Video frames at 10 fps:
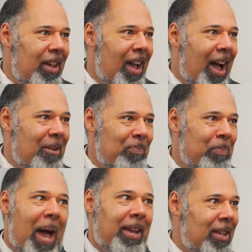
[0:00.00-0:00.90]

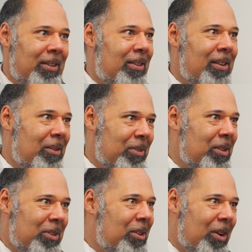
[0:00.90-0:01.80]
back in
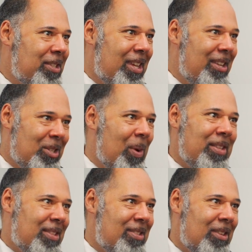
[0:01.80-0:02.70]
the
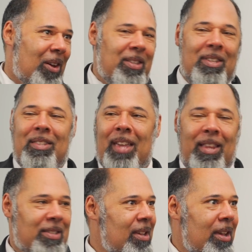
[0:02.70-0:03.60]
1920s, the
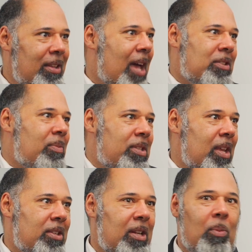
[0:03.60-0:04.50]
1910s. That's
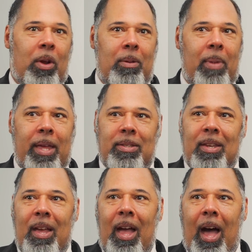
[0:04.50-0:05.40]
essentially what he meant.
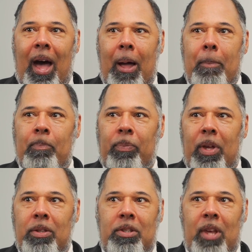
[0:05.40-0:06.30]

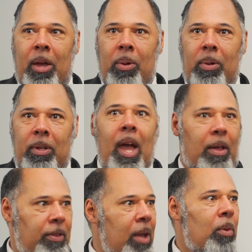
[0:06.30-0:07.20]
And so, yeah,
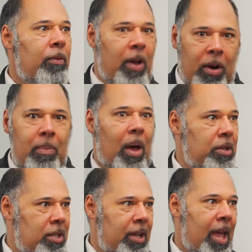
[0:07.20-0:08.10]
they were very
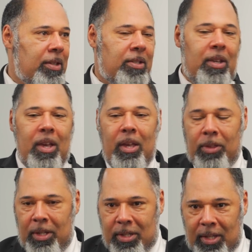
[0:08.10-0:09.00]
much against
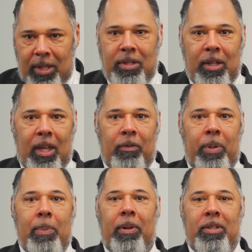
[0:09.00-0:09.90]
these things that give
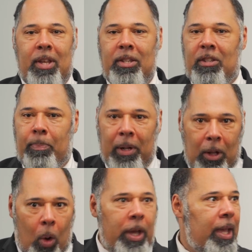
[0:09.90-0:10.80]
people a sense of
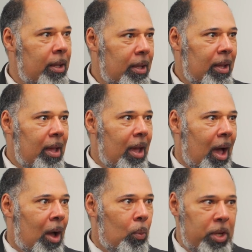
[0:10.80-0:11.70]
belonging,
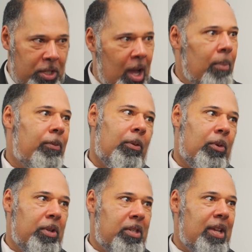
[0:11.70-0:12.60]
which come from
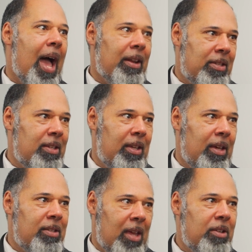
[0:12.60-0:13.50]
Christianity,
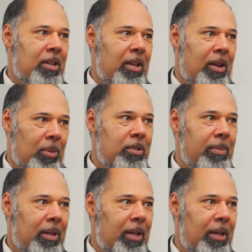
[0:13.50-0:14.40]
essentially and
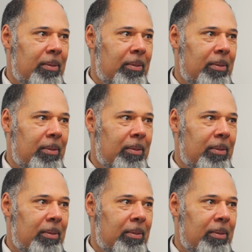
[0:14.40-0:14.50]
ultimately.